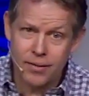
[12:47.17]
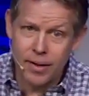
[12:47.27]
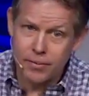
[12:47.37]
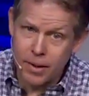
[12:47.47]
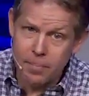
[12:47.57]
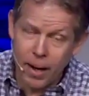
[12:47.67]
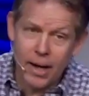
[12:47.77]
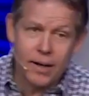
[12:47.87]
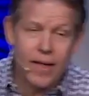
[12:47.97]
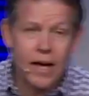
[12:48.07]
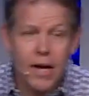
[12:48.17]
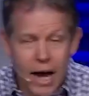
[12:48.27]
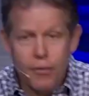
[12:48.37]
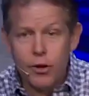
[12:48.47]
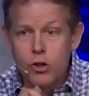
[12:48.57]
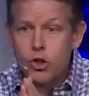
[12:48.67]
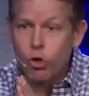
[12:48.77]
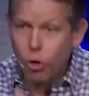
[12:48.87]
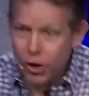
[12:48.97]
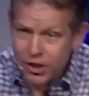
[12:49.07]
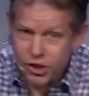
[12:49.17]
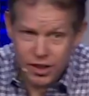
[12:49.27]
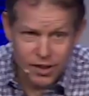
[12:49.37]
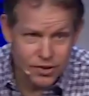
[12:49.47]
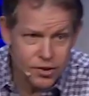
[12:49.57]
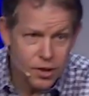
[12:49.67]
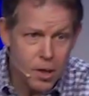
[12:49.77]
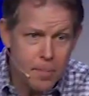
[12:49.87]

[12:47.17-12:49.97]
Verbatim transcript: They, they buy into that. And there's Christians,